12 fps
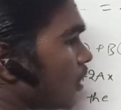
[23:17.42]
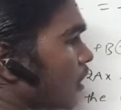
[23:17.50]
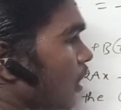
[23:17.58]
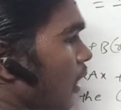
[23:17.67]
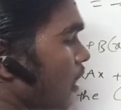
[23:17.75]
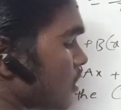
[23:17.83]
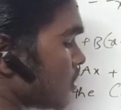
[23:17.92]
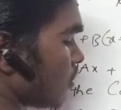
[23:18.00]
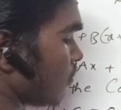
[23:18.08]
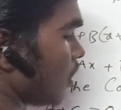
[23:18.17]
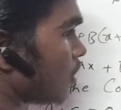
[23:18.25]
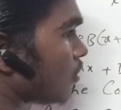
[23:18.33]
A is
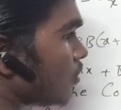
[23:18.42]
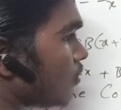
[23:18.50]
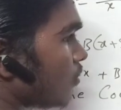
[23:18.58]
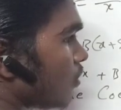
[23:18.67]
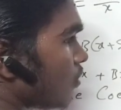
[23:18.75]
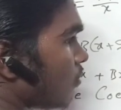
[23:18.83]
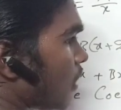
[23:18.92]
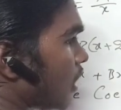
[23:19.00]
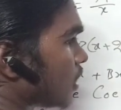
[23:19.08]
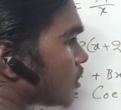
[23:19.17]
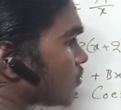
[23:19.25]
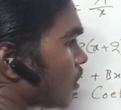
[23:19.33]
equal to
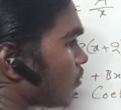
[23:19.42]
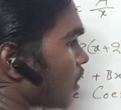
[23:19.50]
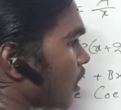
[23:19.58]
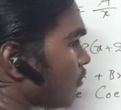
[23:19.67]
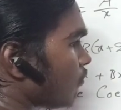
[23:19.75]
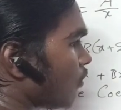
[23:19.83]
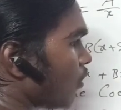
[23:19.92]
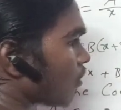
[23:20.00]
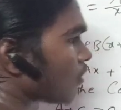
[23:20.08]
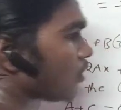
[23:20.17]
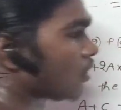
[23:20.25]
minus 1 by 4.